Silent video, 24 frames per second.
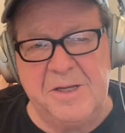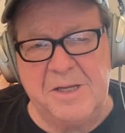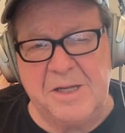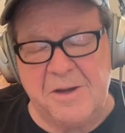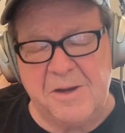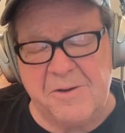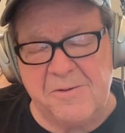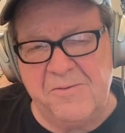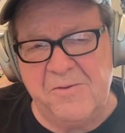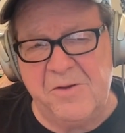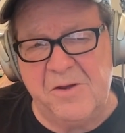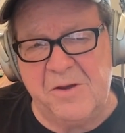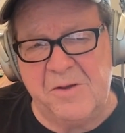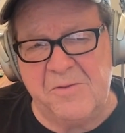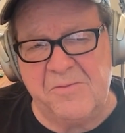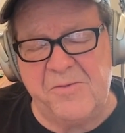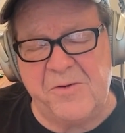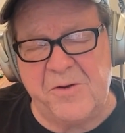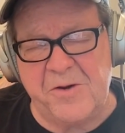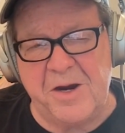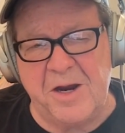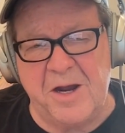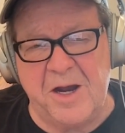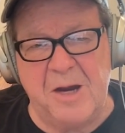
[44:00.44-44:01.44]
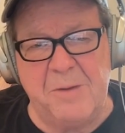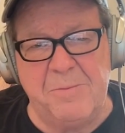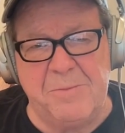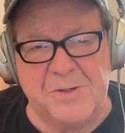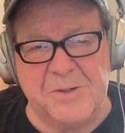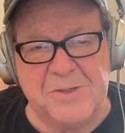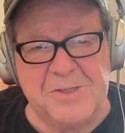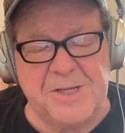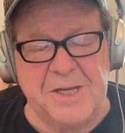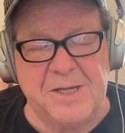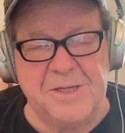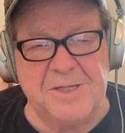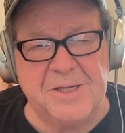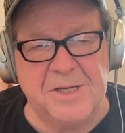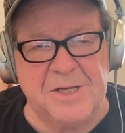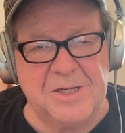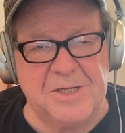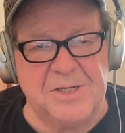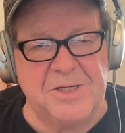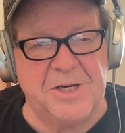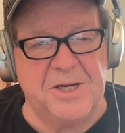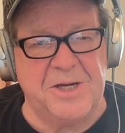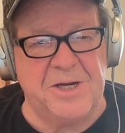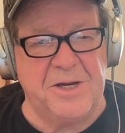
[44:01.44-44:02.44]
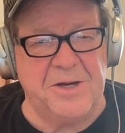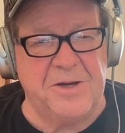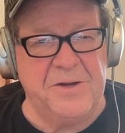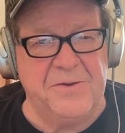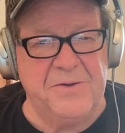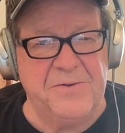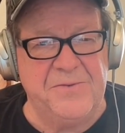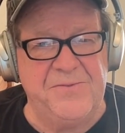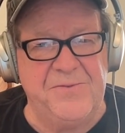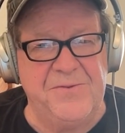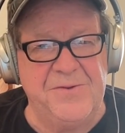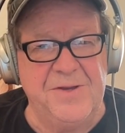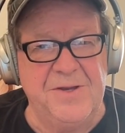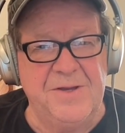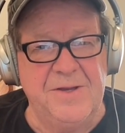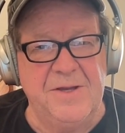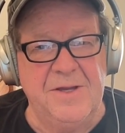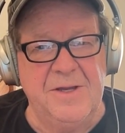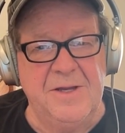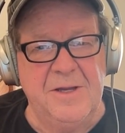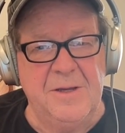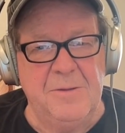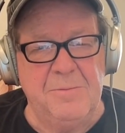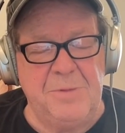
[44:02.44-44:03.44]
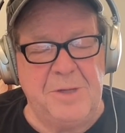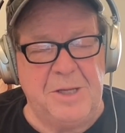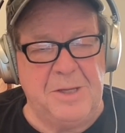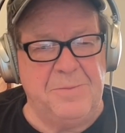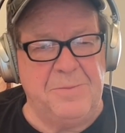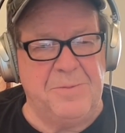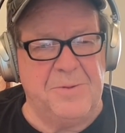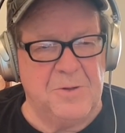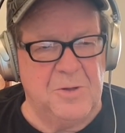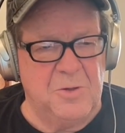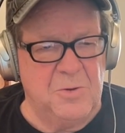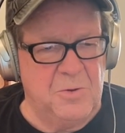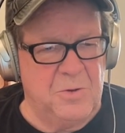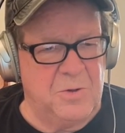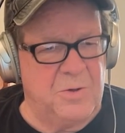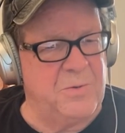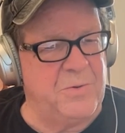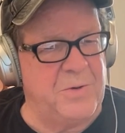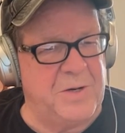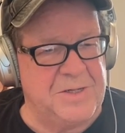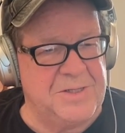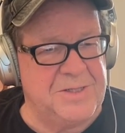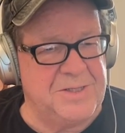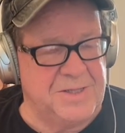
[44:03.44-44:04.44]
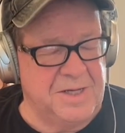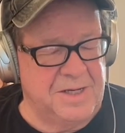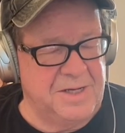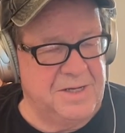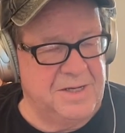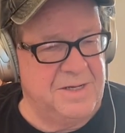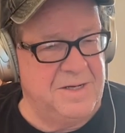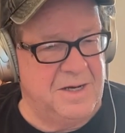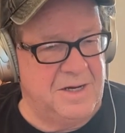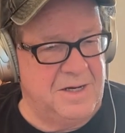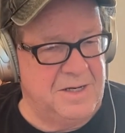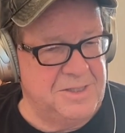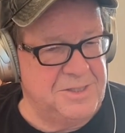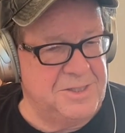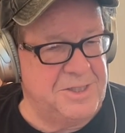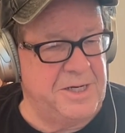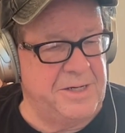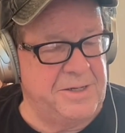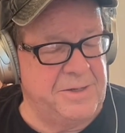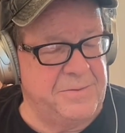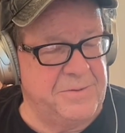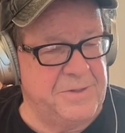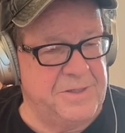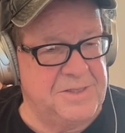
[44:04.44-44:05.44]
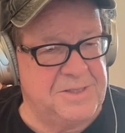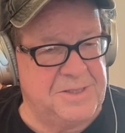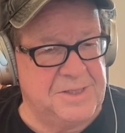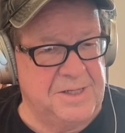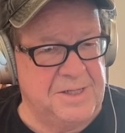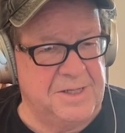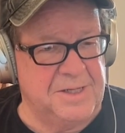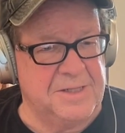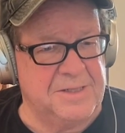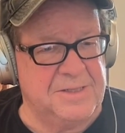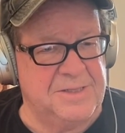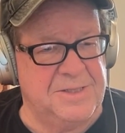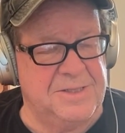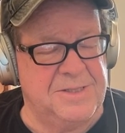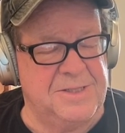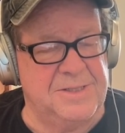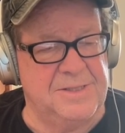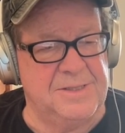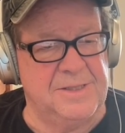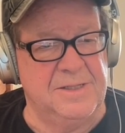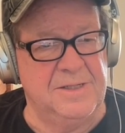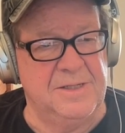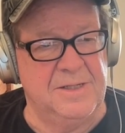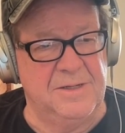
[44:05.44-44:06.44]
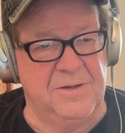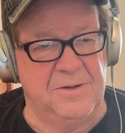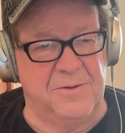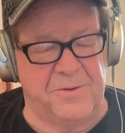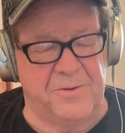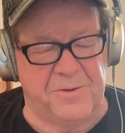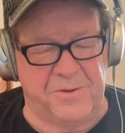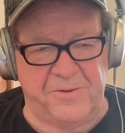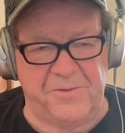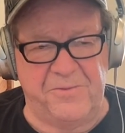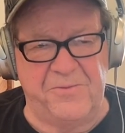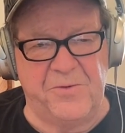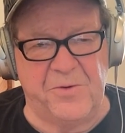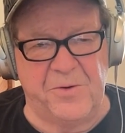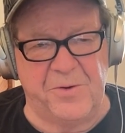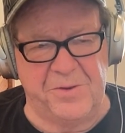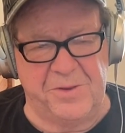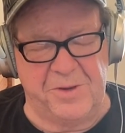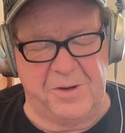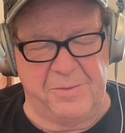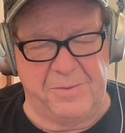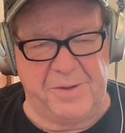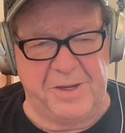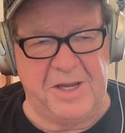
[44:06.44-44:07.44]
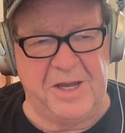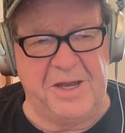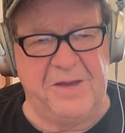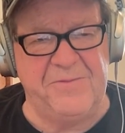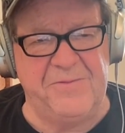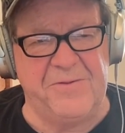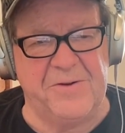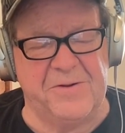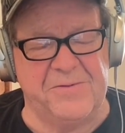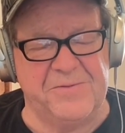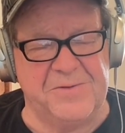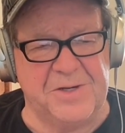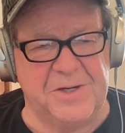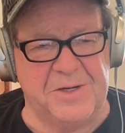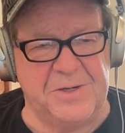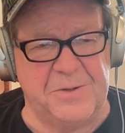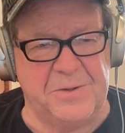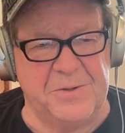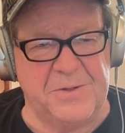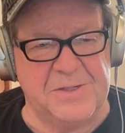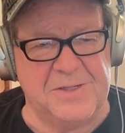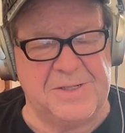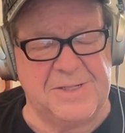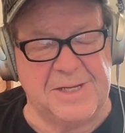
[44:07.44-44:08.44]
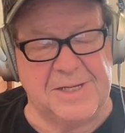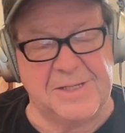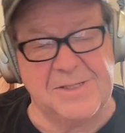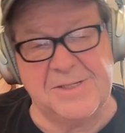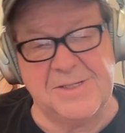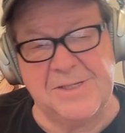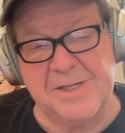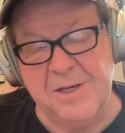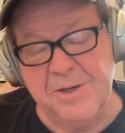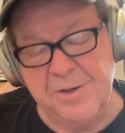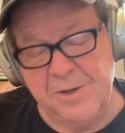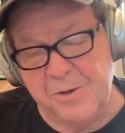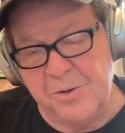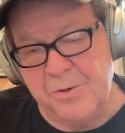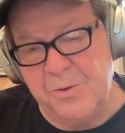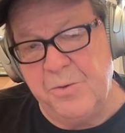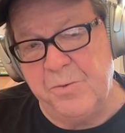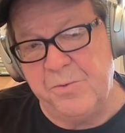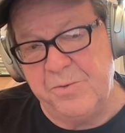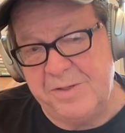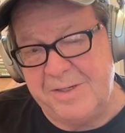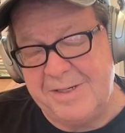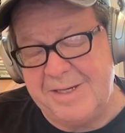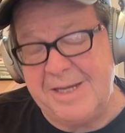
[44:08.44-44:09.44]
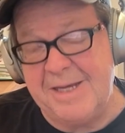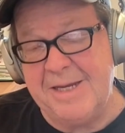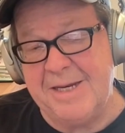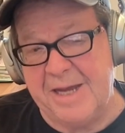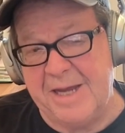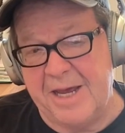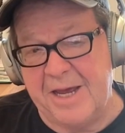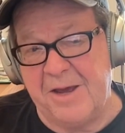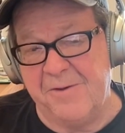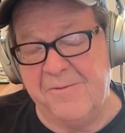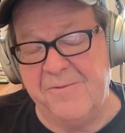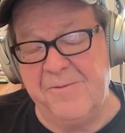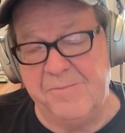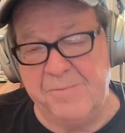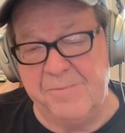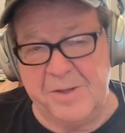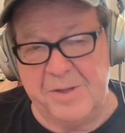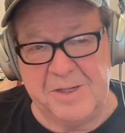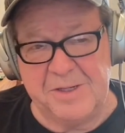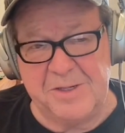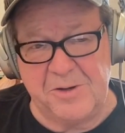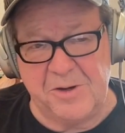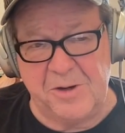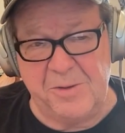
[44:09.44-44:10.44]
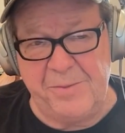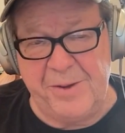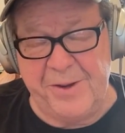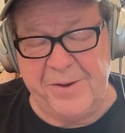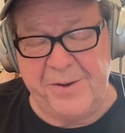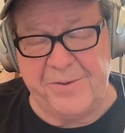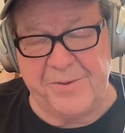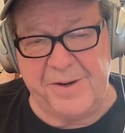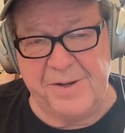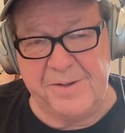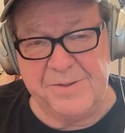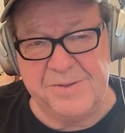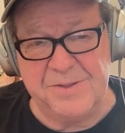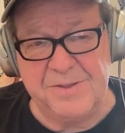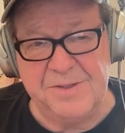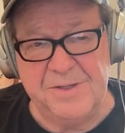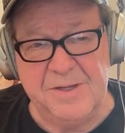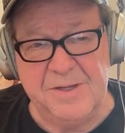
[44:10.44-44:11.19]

a very high percentage of people who were arrested on January 6th or for their behavior of January 6th who did have military backgrounds.